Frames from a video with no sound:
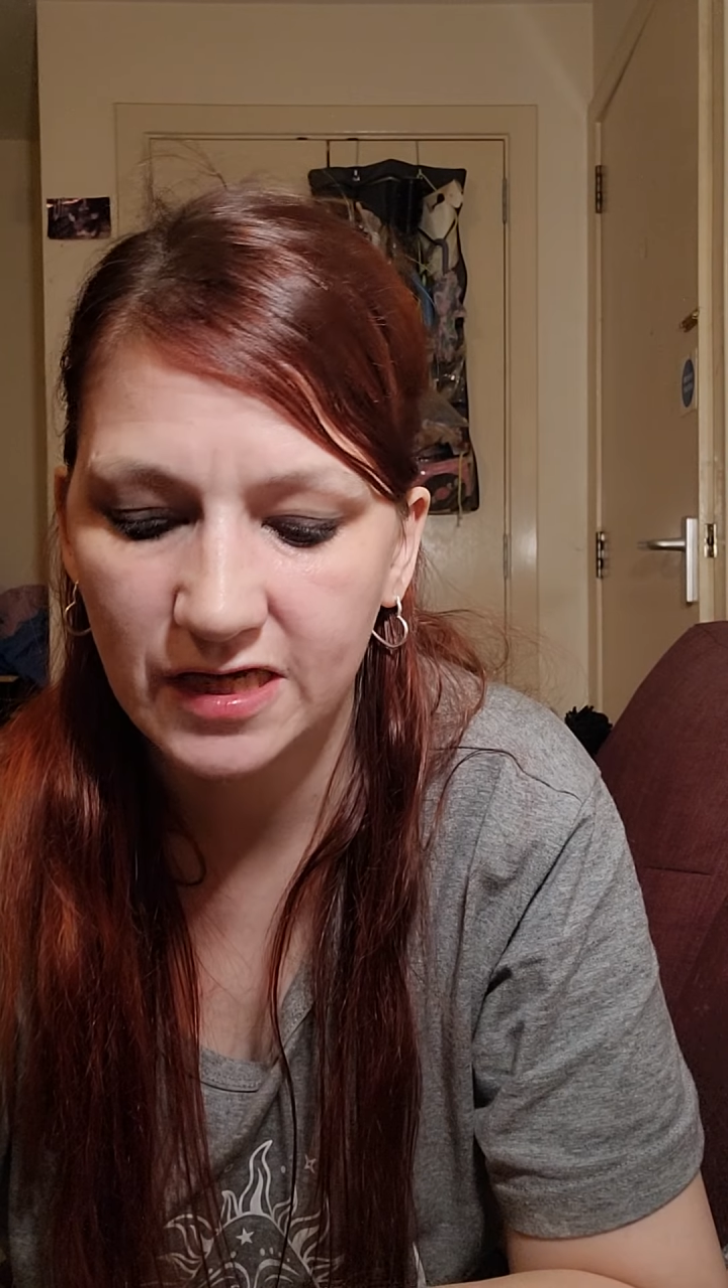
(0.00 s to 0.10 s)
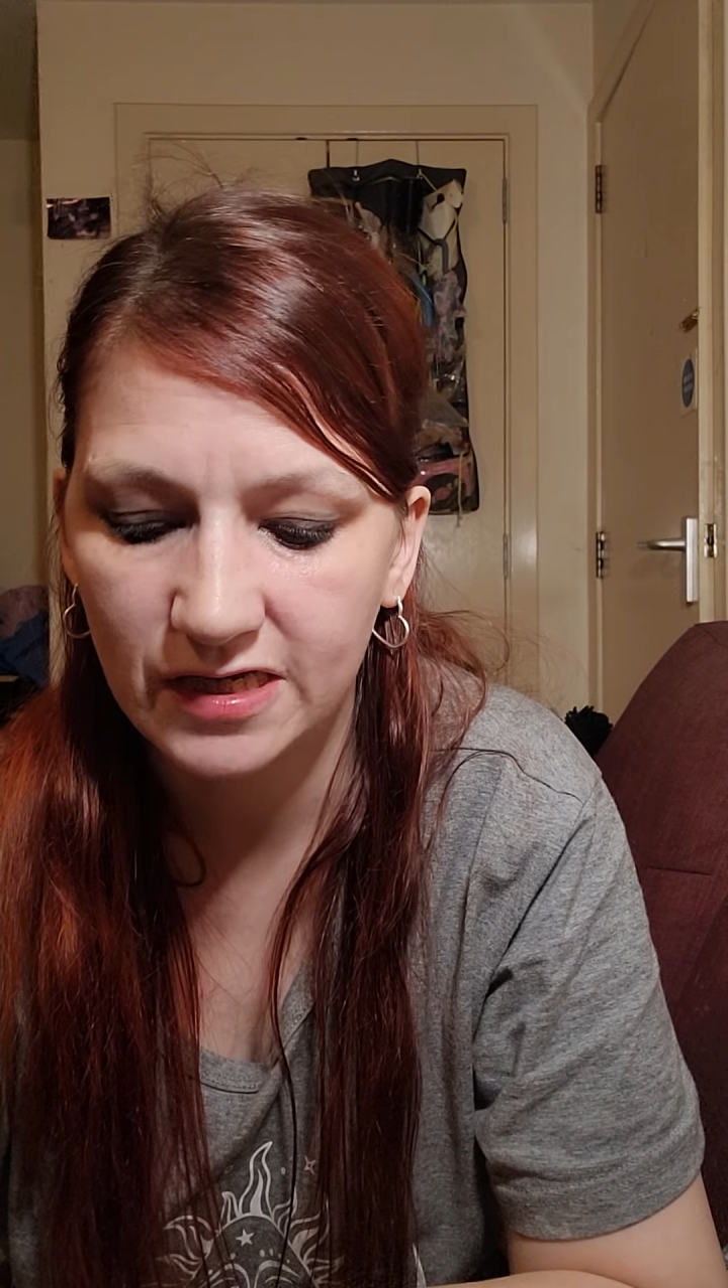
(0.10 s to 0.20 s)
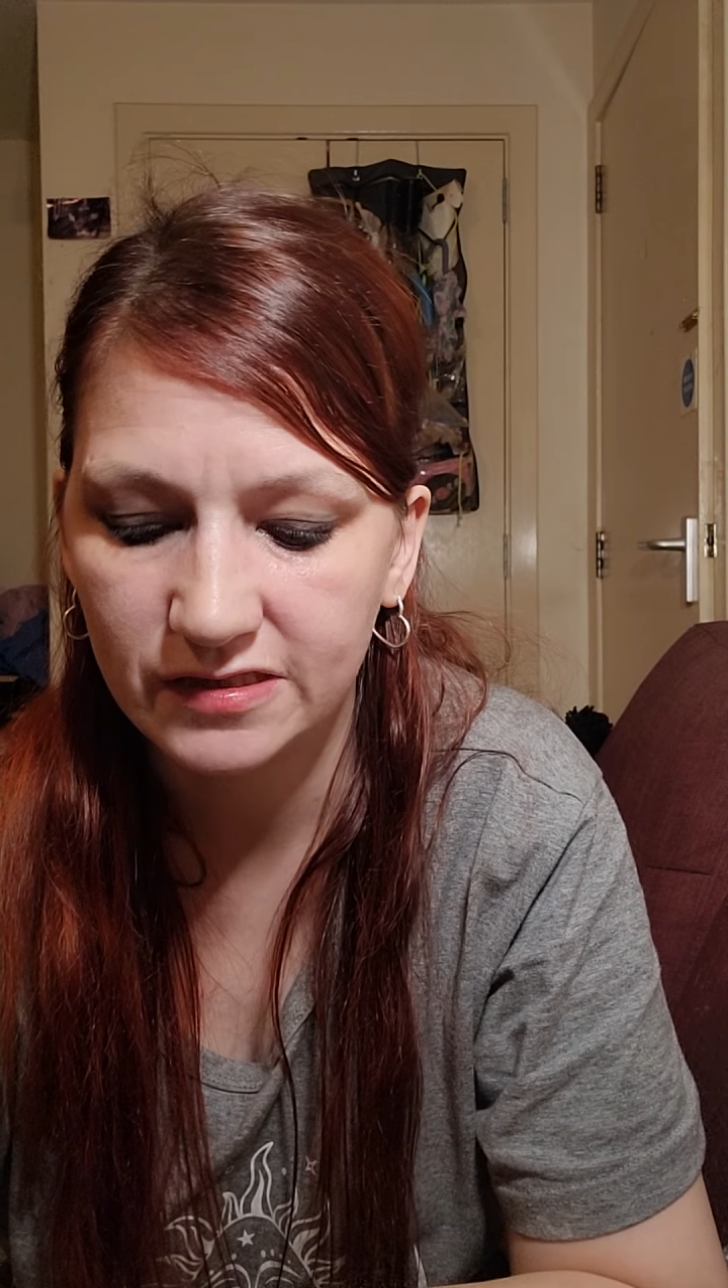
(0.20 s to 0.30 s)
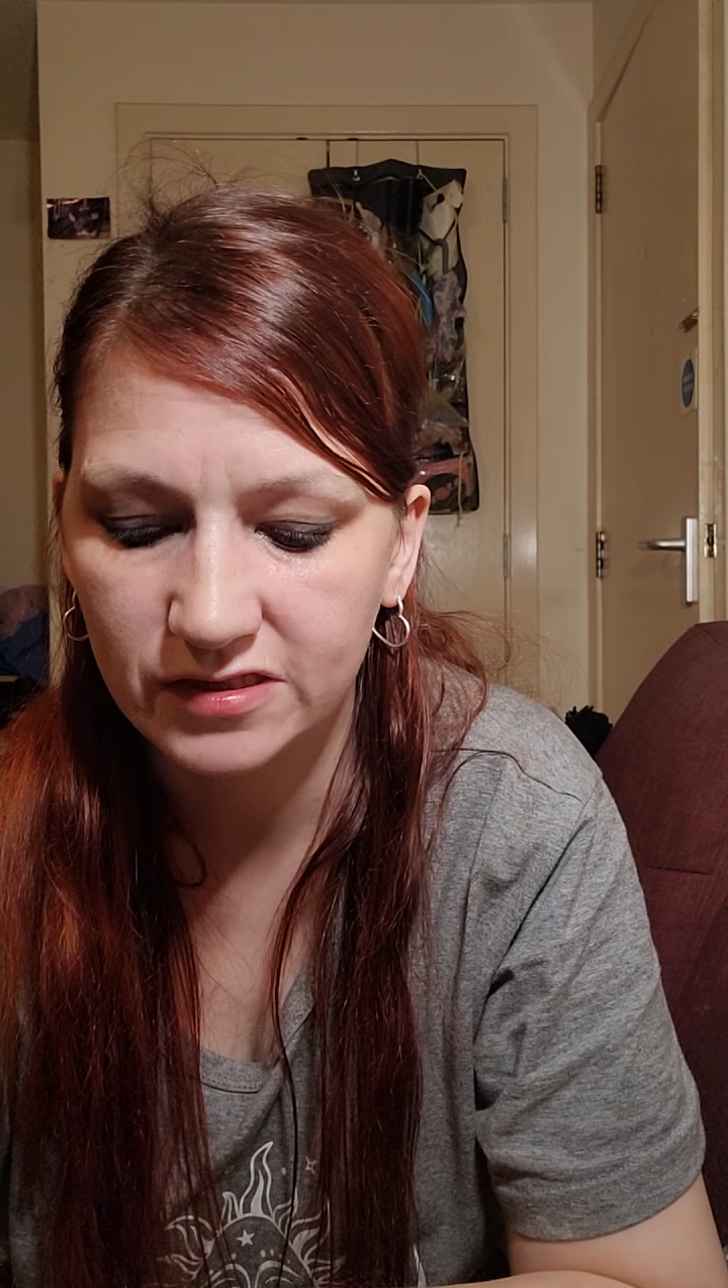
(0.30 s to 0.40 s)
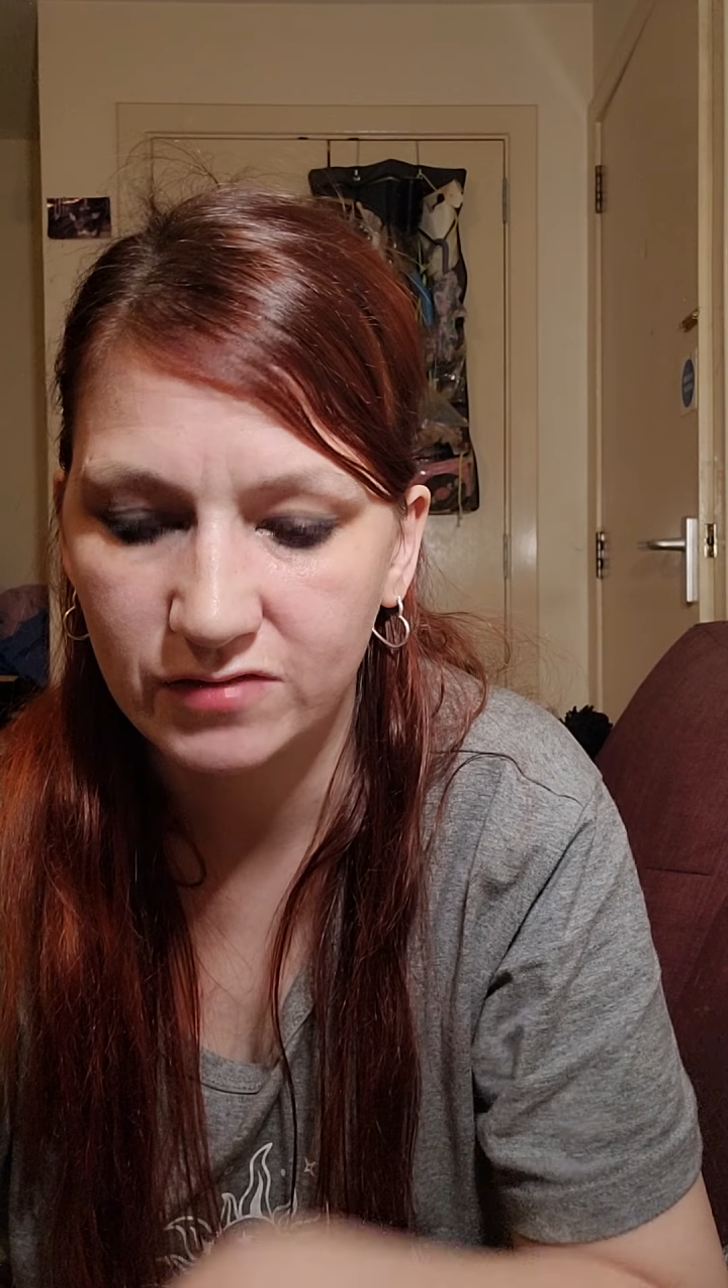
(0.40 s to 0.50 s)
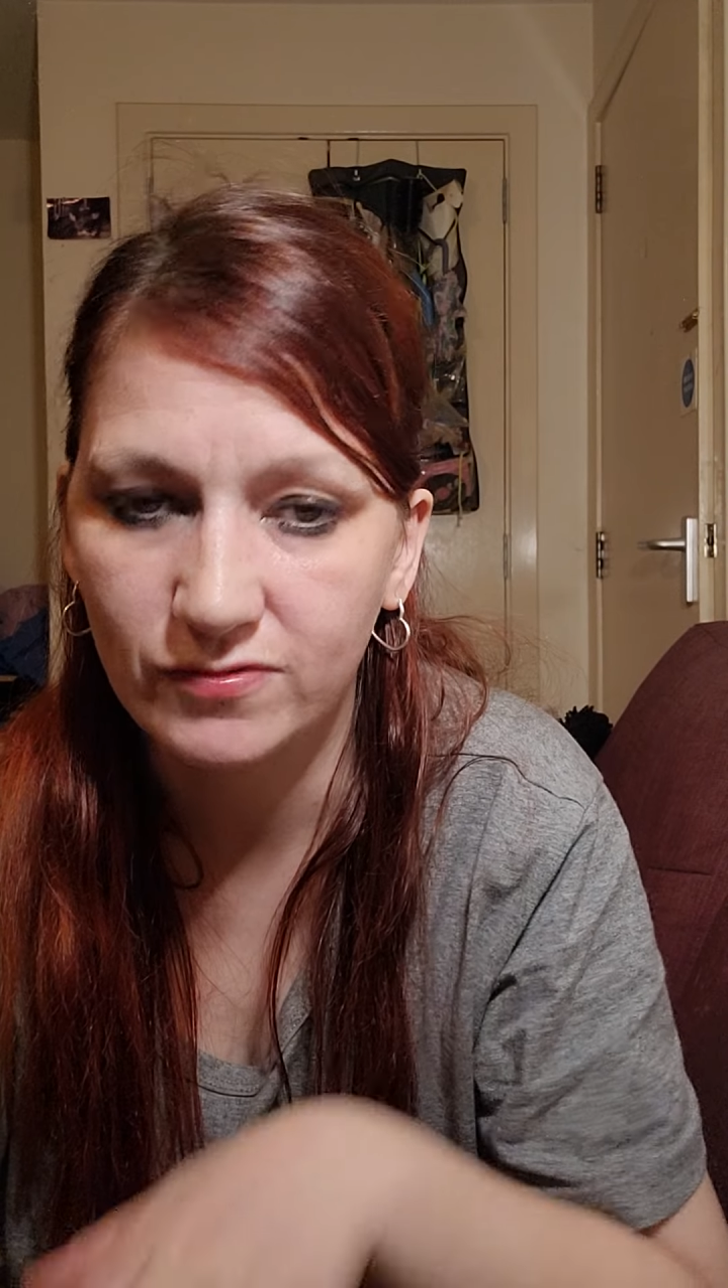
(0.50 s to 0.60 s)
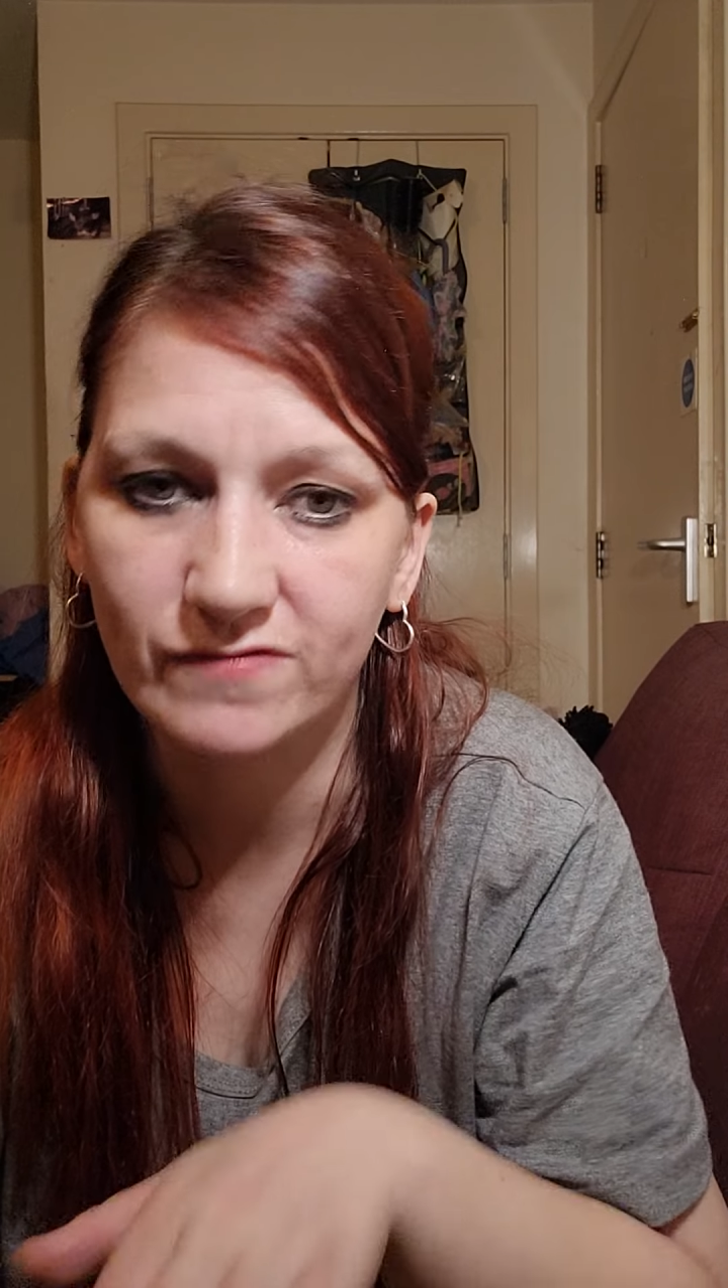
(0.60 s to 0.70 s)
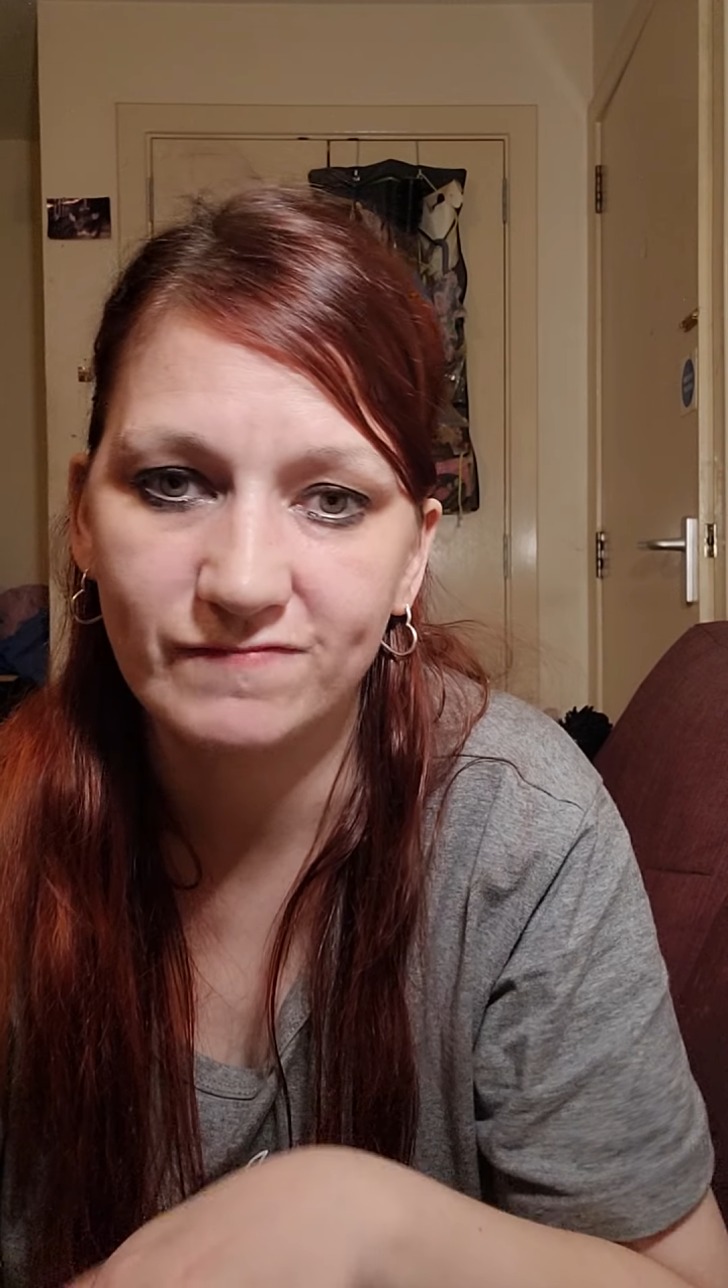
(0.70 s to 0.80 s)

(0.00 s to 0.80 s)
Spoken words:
and they will